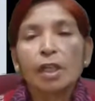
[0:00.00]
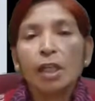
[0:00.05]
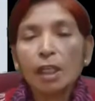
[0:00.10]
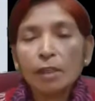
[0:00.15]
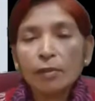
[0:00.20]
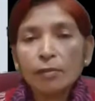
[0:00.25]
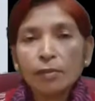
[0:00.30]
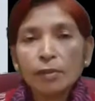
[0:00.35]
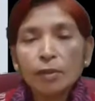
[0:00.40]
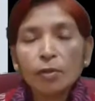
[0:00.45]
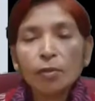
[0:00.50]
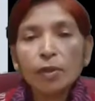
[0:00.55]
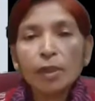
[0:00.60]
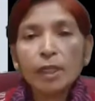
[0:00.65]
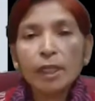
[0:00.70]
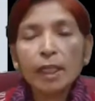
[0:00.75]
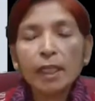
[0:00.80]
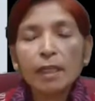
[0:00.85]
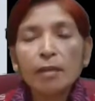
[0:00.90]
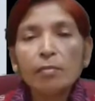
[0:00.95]
If you
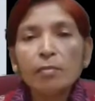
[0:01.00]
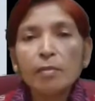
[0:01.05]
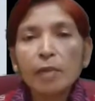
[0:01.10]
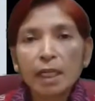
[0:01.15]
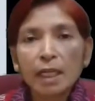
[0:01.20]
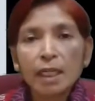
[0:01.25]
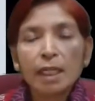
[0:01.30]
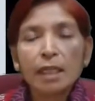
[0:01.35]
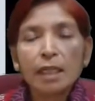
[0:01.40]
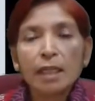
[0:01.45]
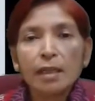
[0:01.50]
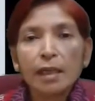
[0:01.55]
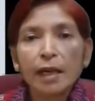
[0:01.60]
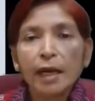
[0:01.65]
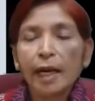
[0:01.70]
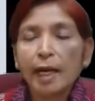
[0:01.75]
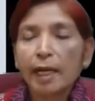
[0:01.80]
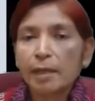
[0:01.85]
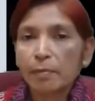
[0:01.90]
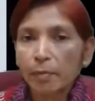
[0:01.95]
need money
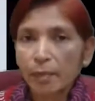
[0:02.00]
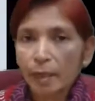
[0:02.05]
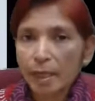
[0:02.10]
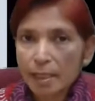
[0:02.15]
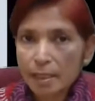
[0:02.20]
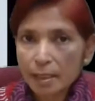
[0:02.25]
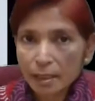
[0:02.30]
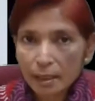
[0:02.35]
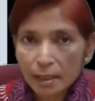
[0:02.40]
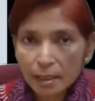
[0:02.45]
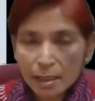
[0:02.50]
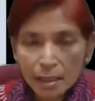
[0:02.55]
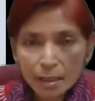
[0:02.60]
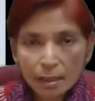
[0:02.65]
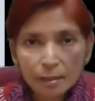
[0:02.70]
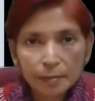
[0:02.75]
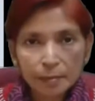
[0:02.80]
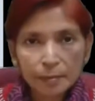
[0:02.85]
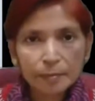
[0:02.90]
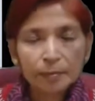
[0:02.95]
at present,
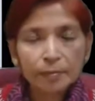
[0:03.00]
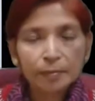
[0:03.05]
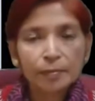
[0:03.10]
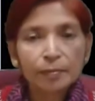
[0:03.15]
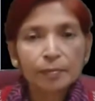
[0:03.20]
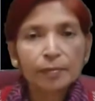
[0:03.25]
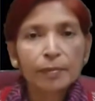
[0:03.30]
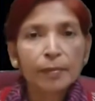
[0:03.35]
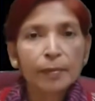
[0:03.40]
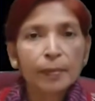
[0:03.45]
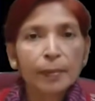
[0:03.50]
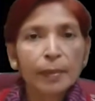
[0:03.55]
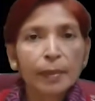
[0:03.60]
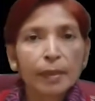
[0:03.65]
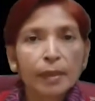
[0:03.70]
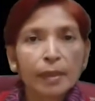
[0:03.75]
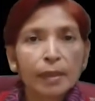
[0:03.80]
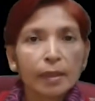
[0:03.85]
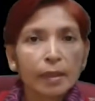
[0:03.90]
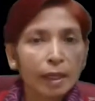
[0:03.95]

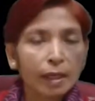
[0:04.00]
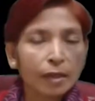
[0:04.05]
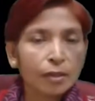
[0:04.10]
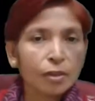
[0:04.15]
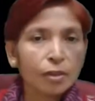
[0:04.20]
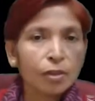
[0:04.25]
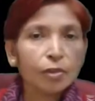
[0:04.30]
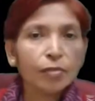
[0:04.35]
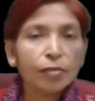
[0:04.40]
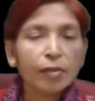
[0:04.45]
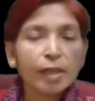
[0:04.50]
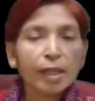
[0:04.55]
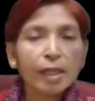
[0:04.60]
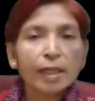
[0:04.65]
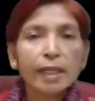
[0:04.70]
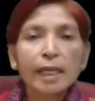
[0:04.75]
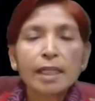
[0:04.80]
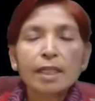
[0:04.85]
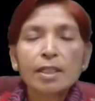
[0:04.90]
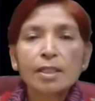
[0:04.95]
then you will
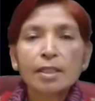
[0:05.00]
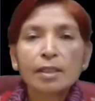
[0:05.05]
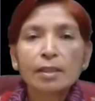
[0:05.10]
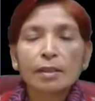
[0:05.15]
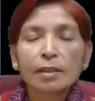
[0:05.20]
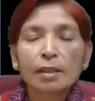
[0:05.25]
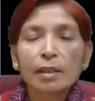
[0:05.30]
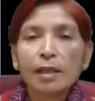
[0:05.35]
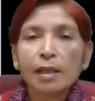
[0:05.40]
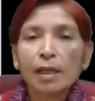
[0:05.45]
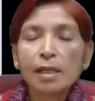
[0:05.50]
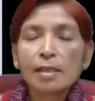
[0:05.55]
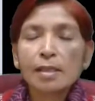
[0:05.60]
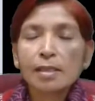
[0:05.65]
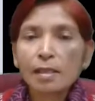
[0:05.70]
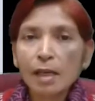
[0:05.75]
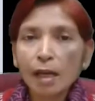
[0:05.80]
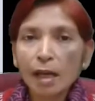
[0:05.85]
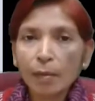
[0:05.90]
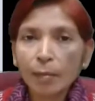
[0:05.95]
get
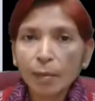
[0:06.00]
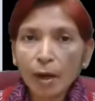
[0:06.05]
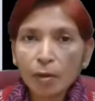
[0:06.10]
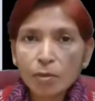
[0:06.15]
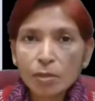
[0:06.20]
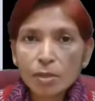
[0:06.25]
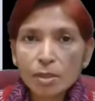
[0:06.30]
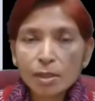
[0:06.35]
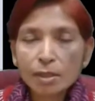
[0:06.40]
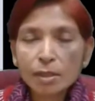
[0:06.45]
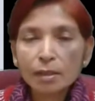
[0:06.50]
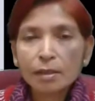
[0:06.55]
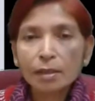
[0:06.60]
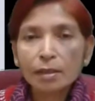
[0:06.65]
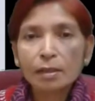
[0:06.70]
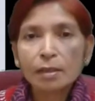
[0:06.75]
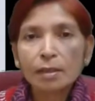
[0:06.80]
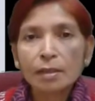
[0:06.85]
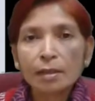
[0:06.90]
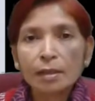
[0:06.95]
less amount,
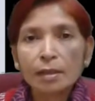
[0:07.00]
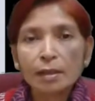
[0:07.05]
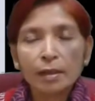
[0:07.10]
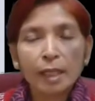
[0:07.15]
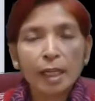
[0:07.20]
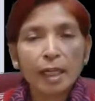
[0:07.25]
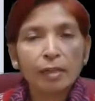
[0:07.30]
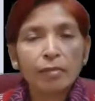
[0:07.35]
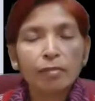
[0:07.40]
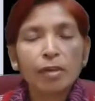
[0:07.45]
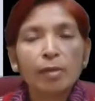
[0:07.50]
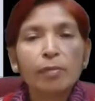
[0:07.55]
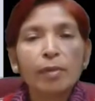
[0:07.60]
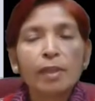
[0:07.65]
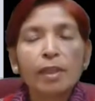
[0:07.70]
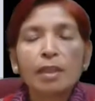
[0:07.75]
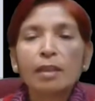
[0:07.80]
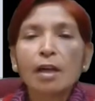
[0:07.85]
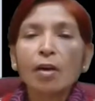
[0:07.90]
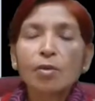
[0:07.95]
that will
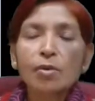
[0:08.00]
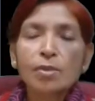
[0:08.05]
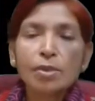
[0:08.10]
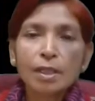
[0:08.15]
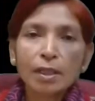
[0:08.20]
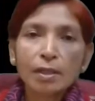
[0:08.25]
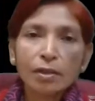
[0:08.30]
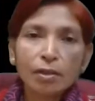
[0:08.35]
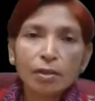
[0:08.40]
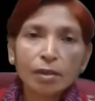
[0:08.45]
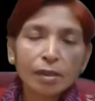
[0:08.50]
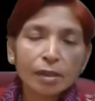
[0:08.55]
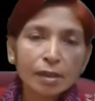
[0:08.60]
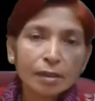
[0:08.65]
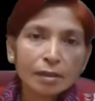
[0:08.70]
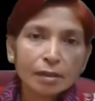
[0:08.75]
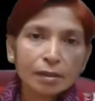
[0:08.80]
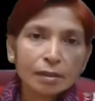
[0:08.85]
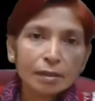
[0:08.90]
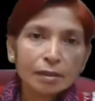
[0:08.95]
be
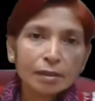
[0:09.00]
$1,000.